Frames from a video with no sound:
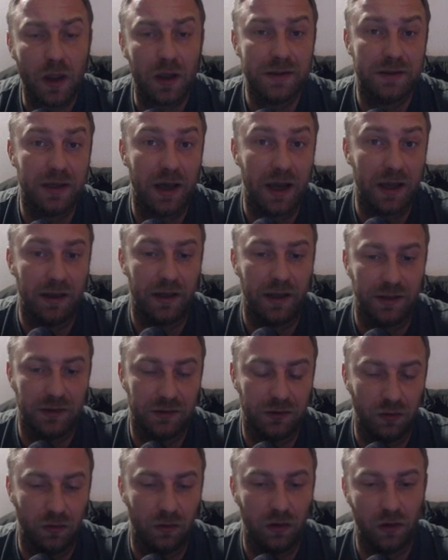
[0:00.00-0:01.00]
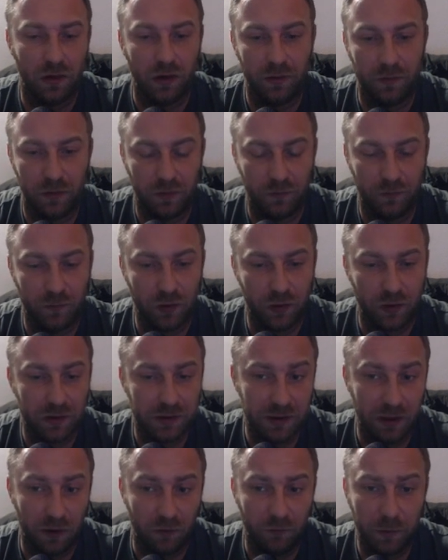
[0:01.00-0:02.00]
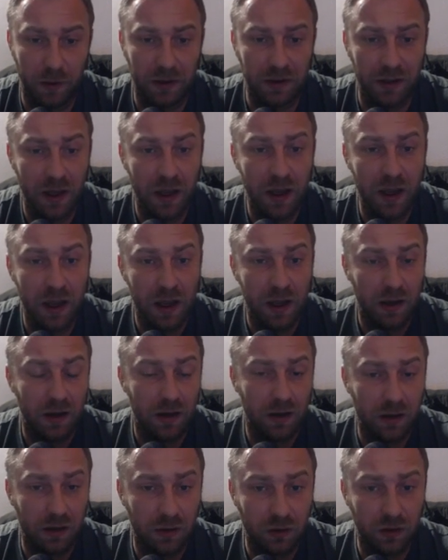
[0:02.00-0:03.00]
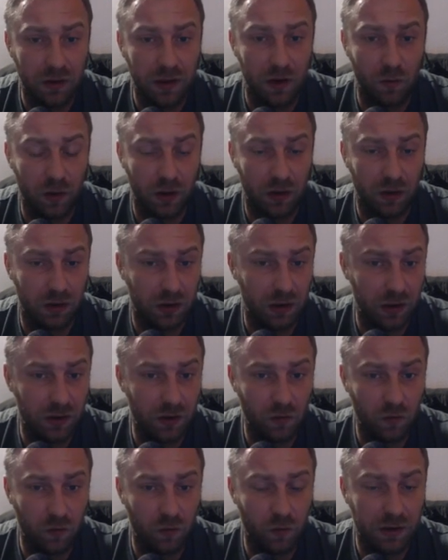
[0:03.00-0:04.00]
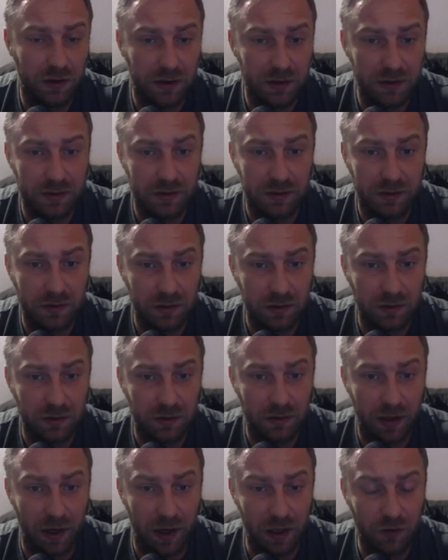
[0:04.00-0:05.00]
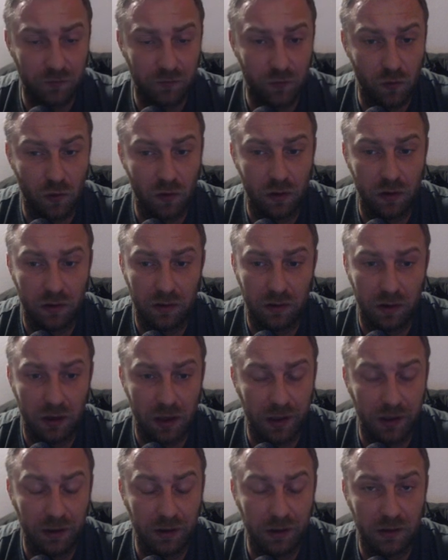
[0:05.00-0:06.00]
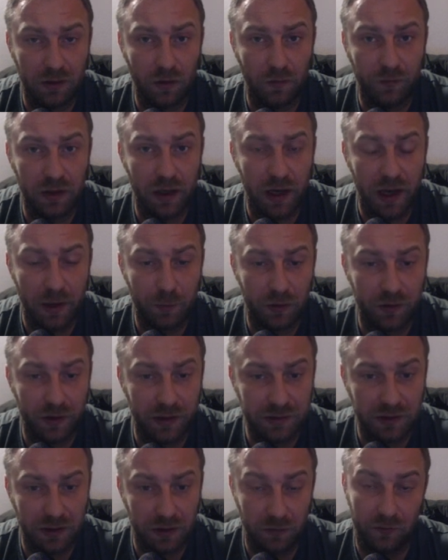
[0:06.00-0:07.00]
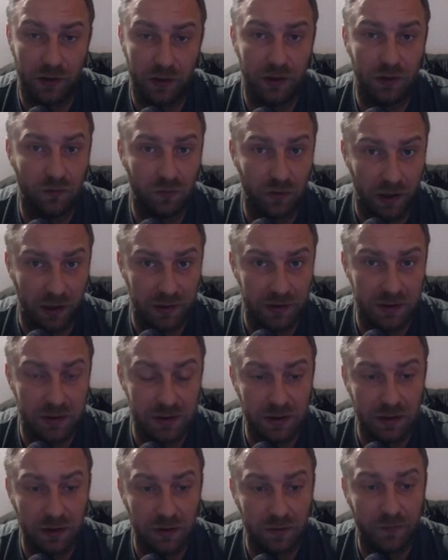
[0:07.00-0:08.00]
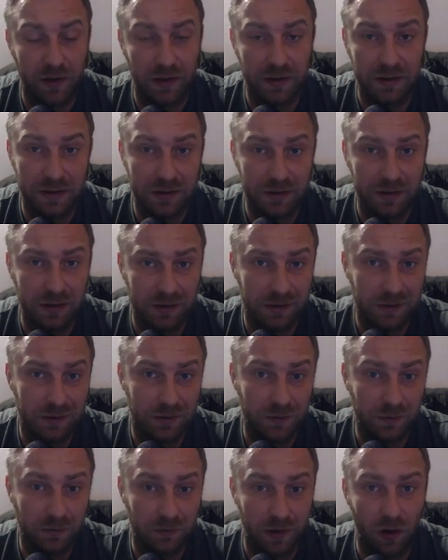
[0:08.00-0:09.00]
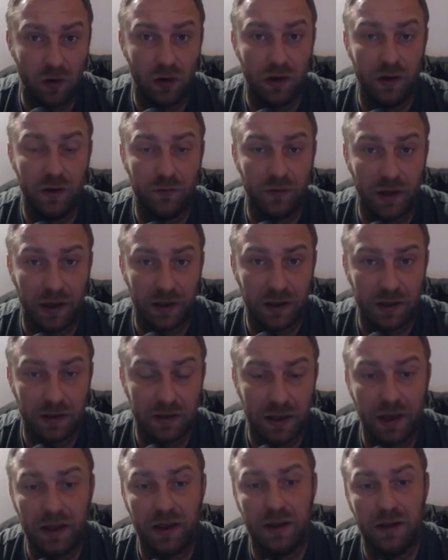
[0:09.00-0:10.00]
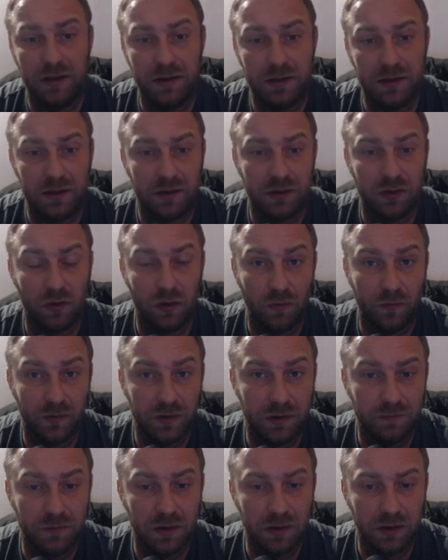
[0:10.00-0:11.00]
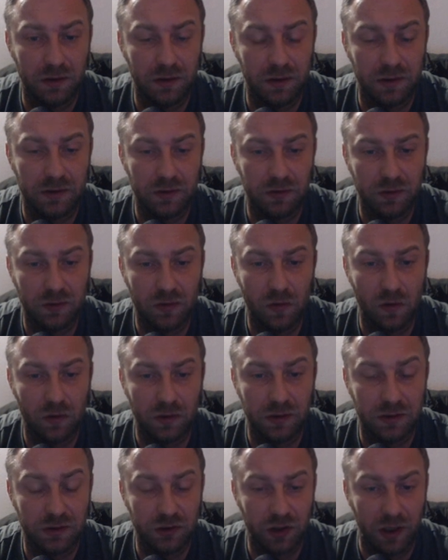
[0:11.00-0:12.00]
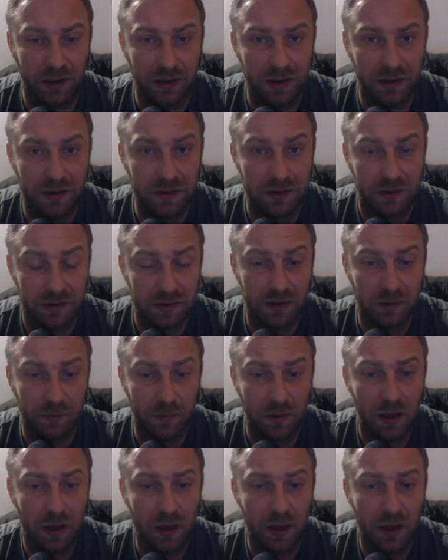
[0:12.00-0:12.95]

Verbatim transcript: sidelines to learn for yourself. But today we're continuing with this h4 line of the Hyper Accelerated Dragon Sicilian Defense. It's this early flank attack. It's sort of it's called this Chinese system,